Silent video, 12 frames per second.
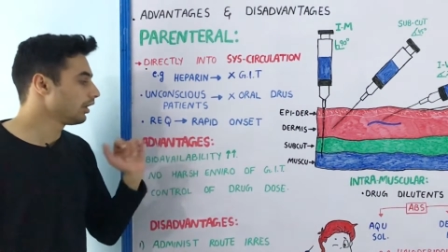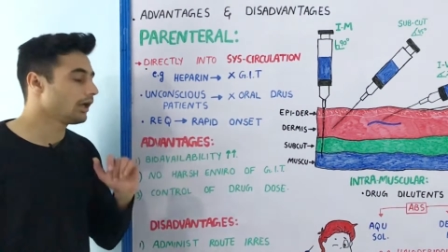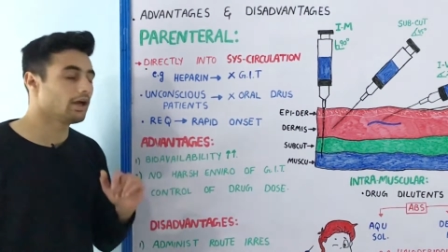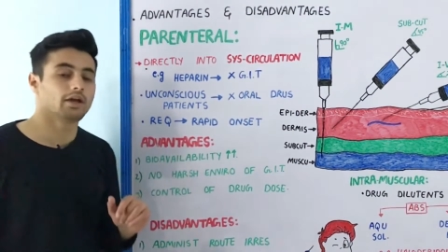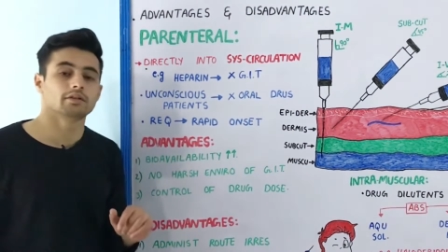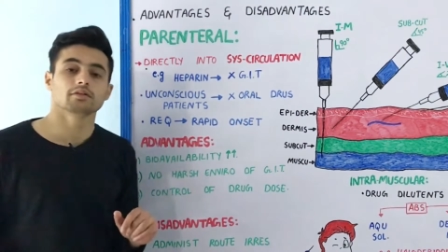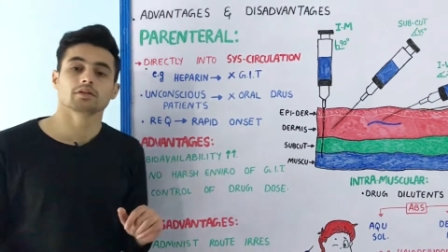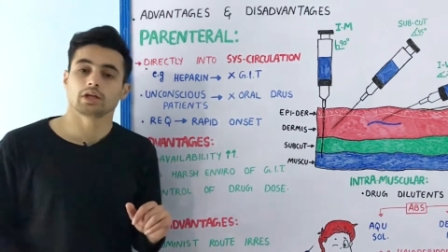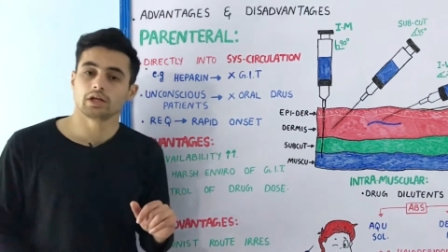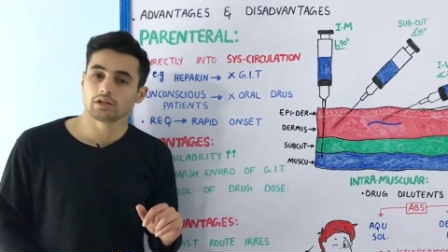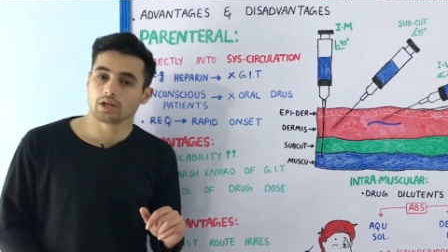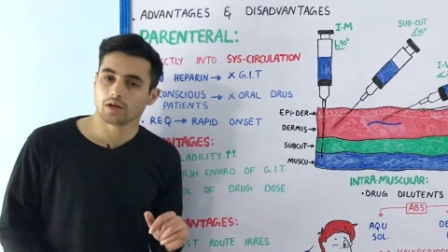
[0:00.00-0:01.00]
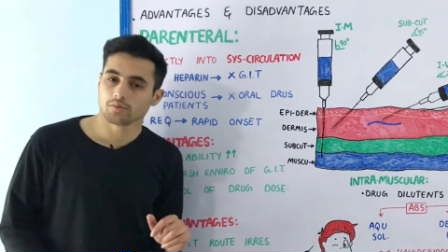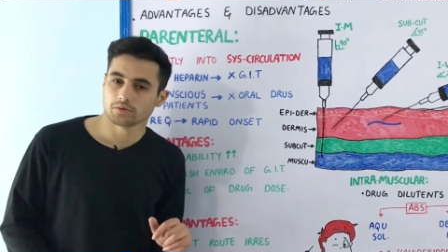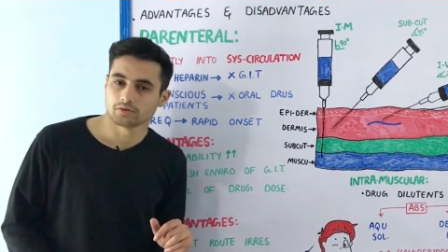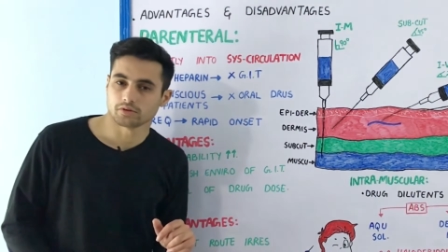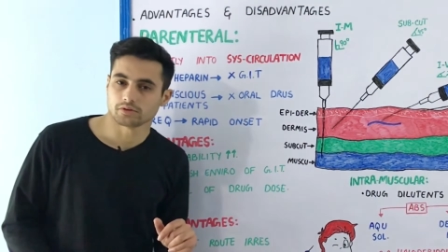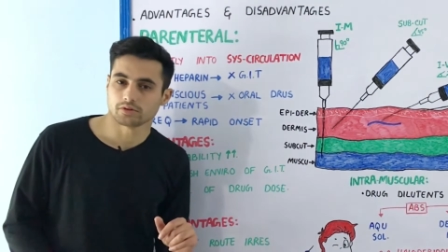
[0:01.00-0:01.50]
And in
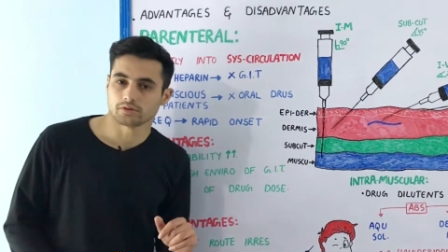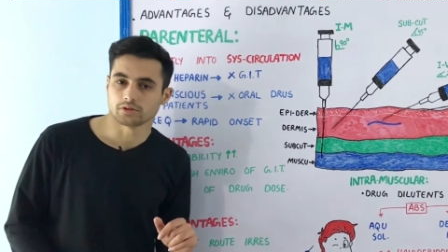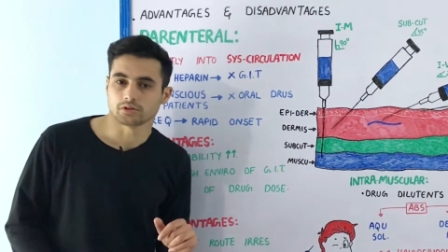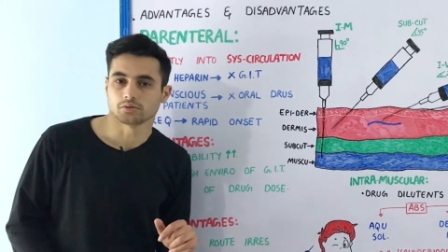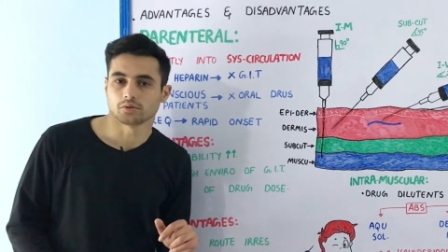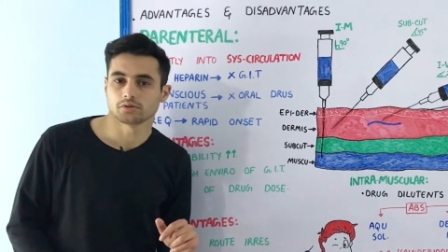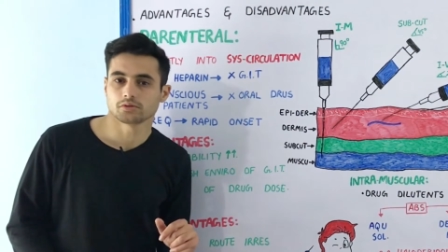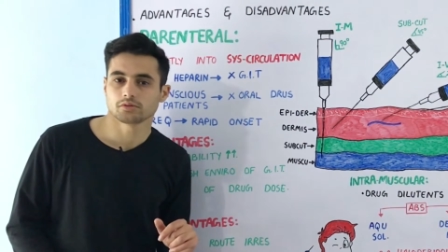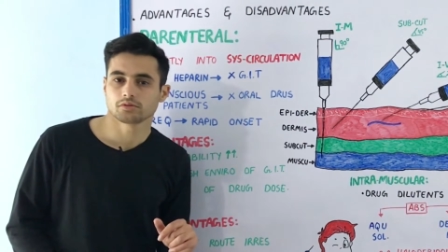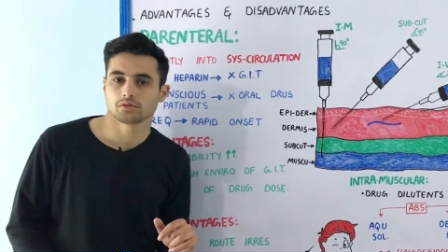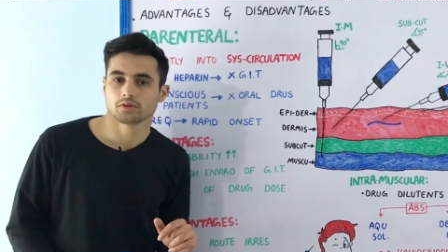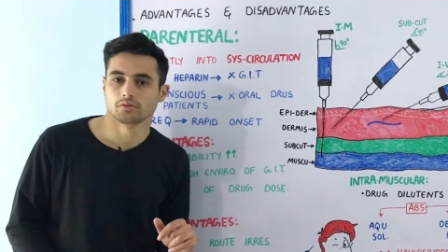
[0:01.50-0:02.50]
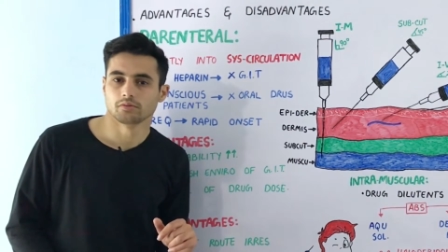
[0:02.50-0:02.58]
emergency situations,